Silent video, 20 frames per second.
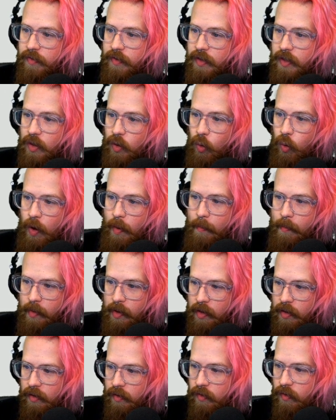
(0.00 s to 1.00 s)

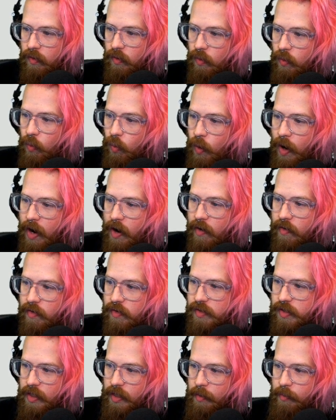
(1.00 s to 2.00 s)
equipment, where
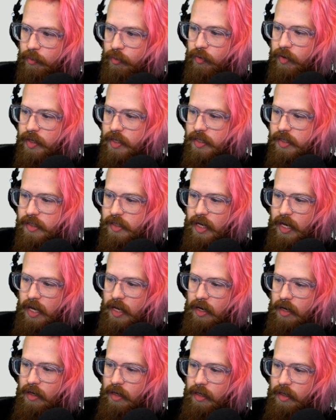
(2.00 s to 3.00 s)
there's like a
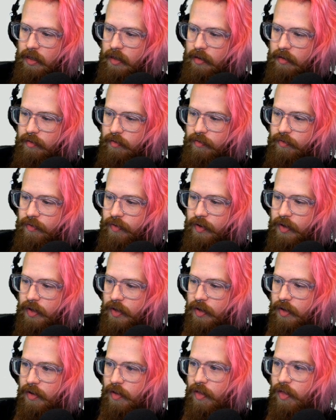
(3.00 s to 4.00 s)
preset of
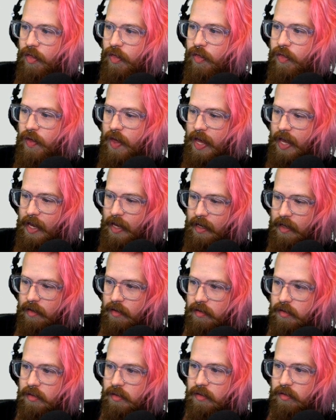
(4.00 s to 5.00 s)

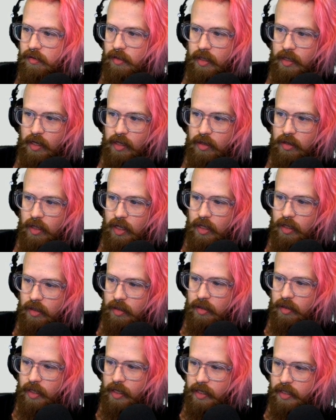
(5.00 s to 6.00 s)
things. There's like
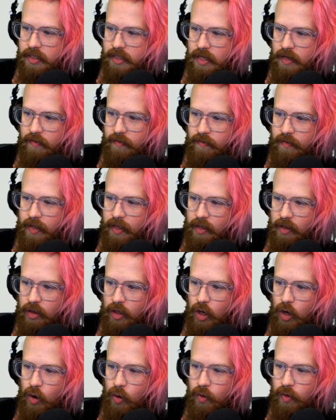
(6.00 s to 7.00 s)
a set of like
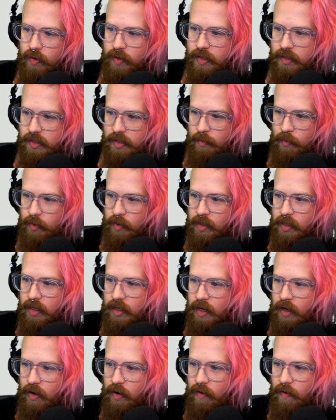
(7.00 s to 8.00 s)
load that someone can
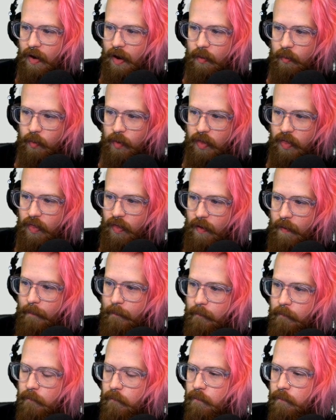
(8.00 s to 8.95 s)
carry around with them.